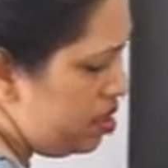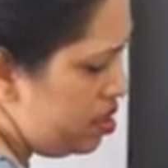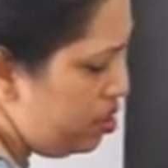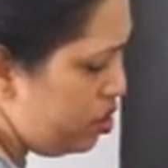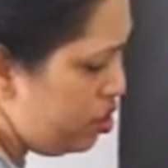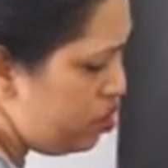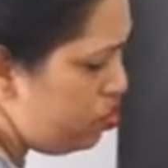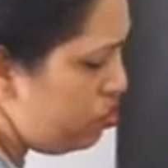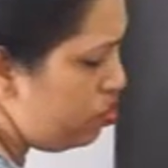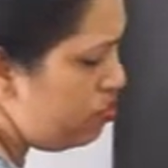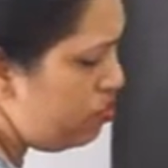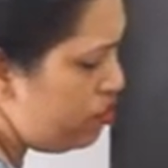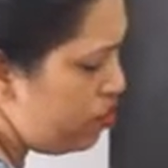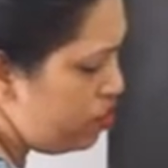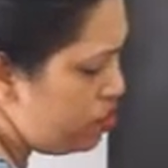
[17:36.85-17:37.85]
third
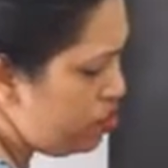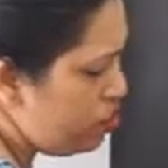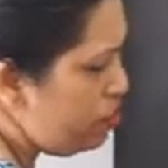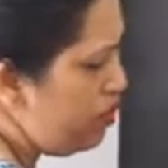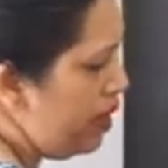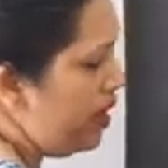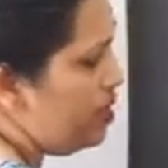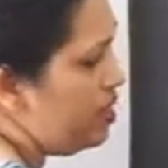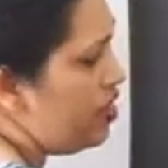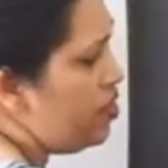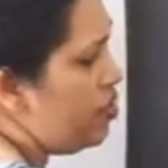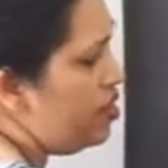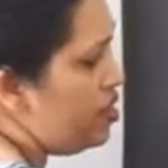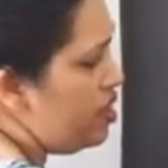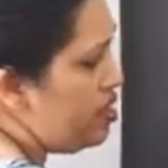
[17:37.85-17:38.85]
room, fourth room, and
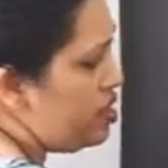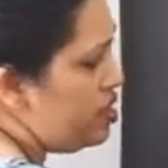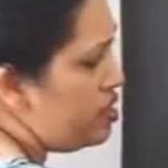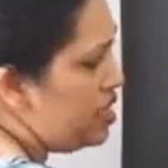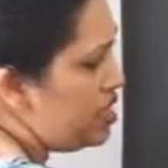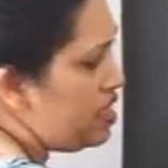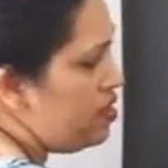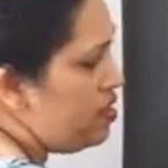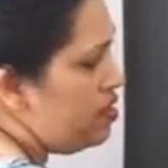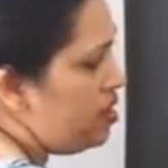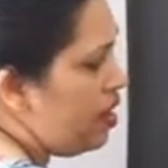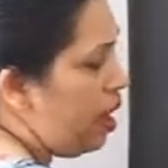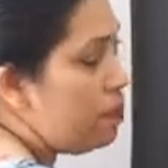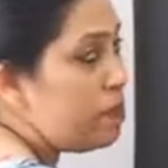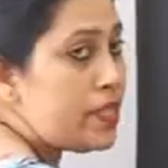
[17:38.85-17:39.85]
here there's
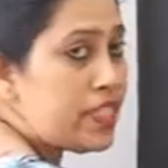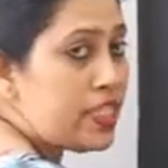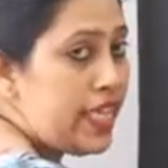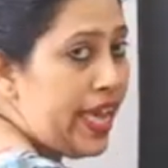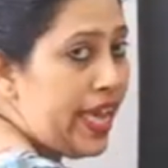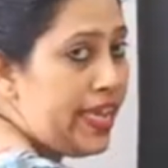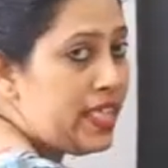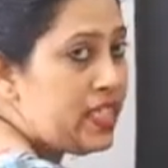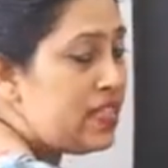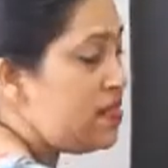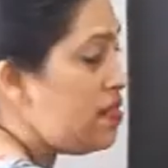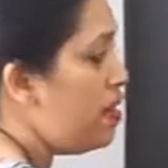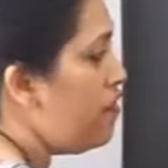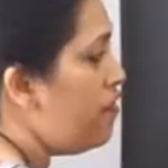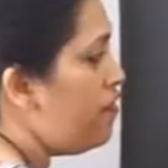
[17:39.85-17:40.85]
a
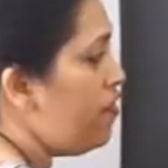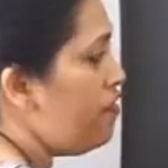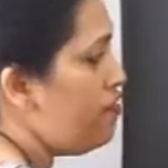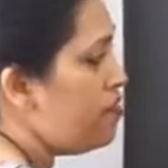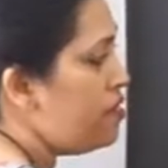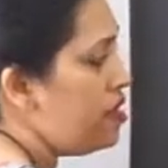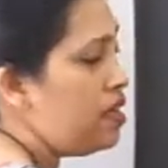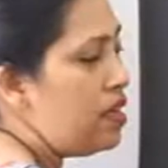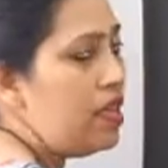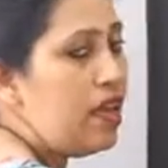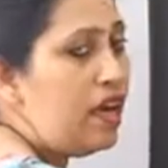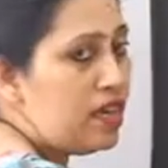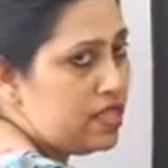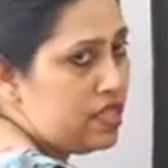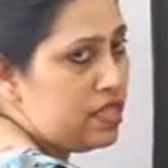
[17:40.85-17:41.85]
upstairs, fifth
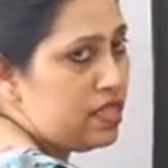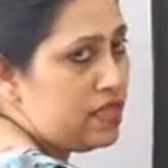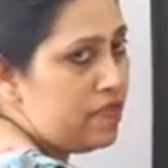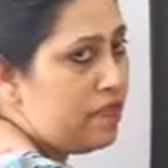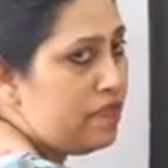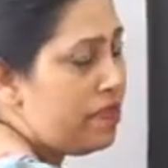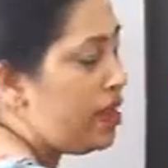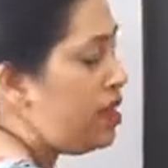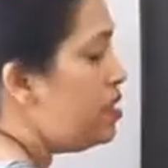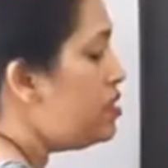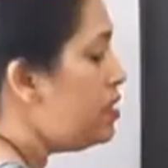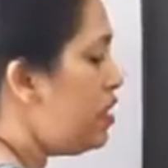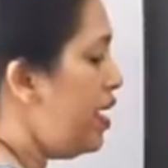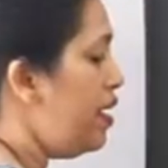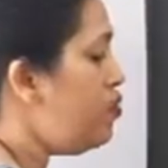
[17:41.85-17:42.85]
lungs,
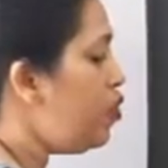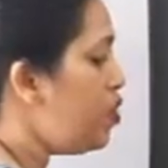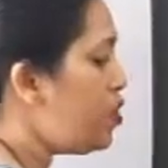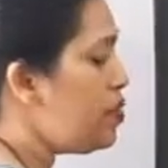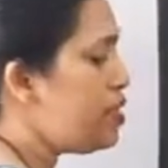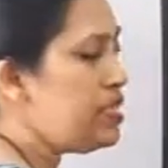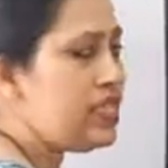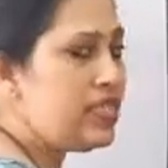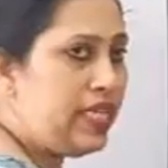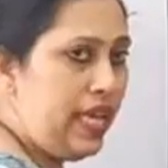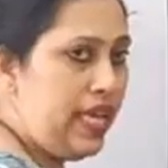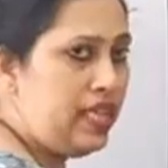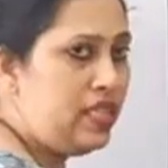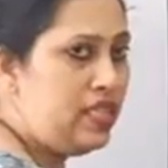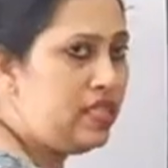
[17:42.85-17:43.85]
then what you can
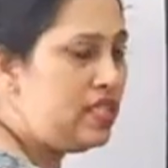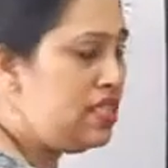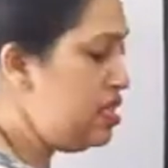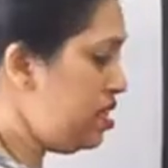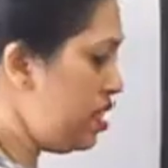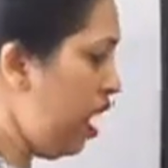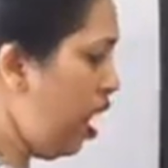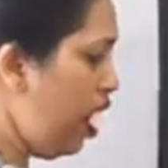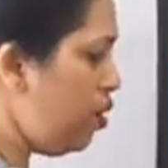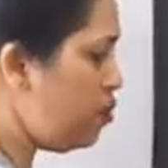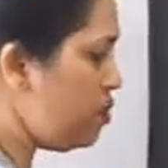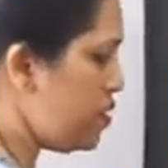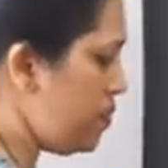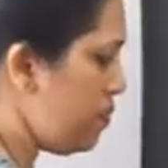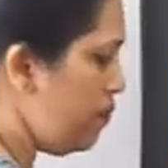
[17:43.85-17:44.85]
say is, in the
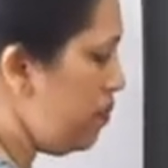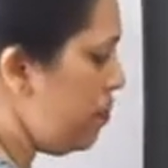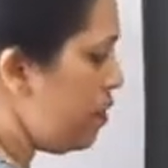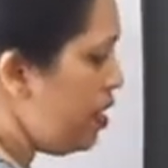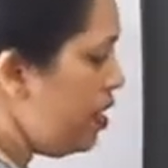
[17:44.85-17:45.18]
house,